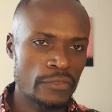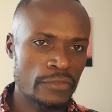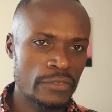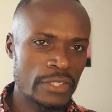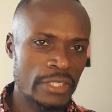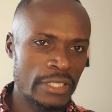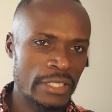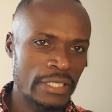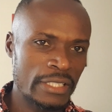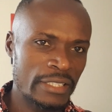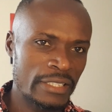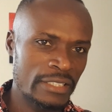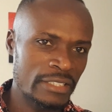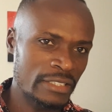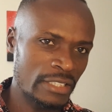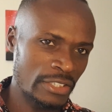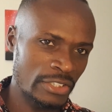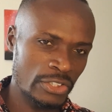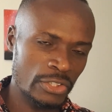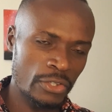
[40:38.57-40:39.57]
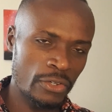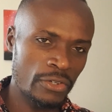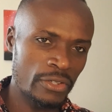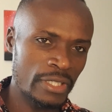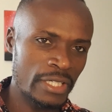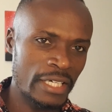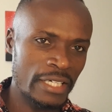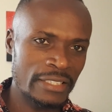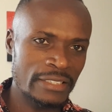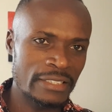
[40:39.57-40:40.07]
the research
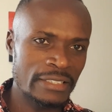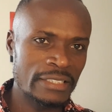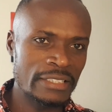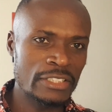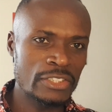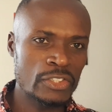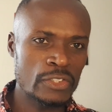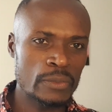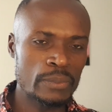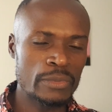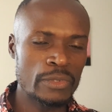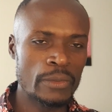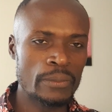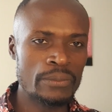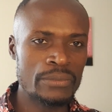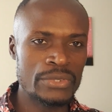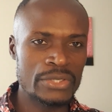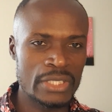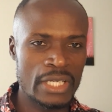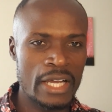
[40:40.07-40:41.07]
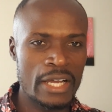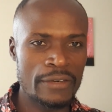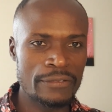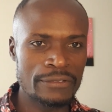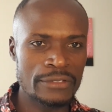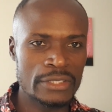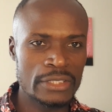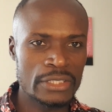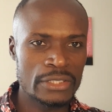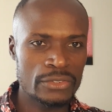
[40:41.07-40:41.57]
conduct. It needs to be
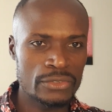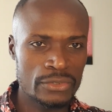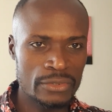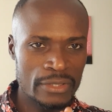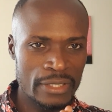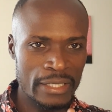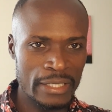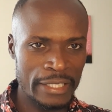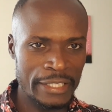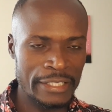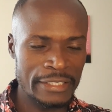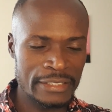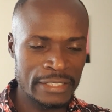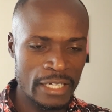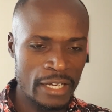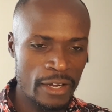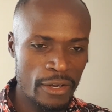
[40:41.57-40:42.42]
observed to the latter.